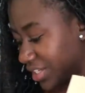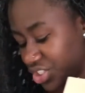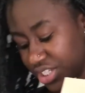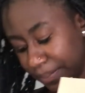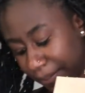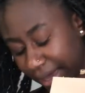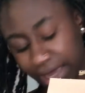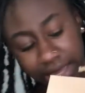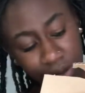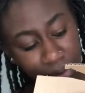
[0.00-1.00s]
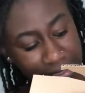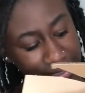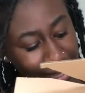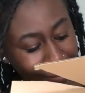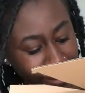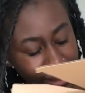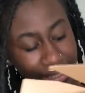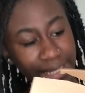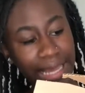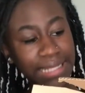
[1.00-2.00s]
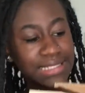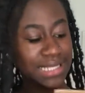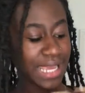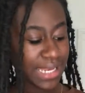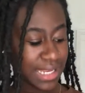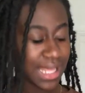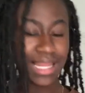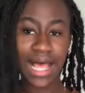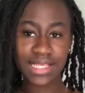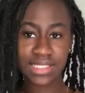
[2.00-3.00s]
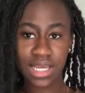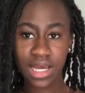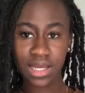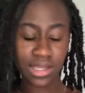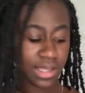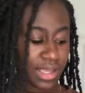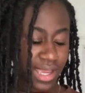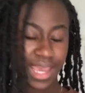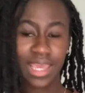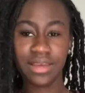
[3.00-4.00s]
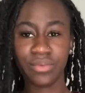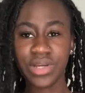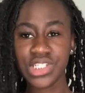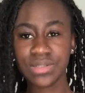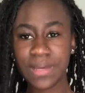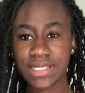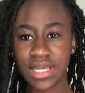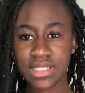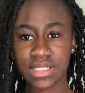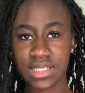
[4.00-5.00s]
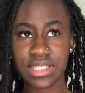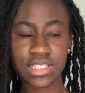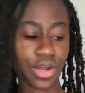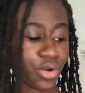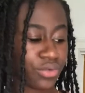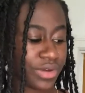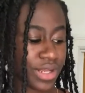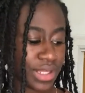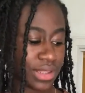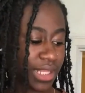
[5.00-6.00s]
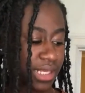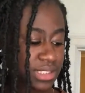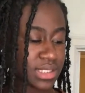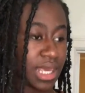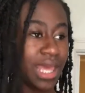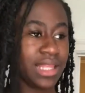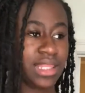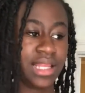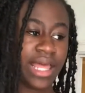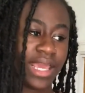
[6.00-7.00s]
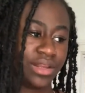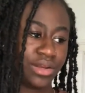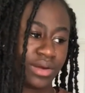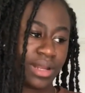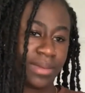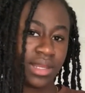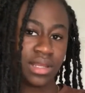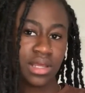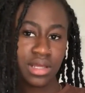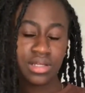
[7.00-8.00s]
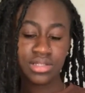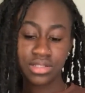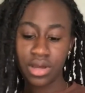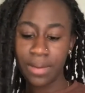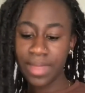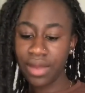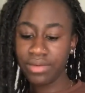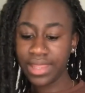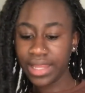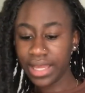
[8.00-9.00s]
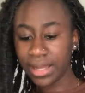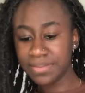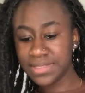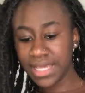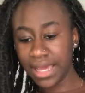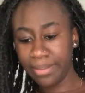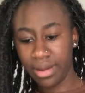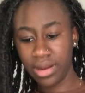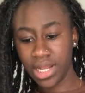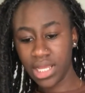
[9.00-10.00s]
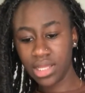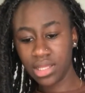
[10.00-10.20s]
shipment, it was apparently like delayed in Alaska, and which makes sense because it's COVID and things get delayed, you know what I mean? So I'm not really like upset about it.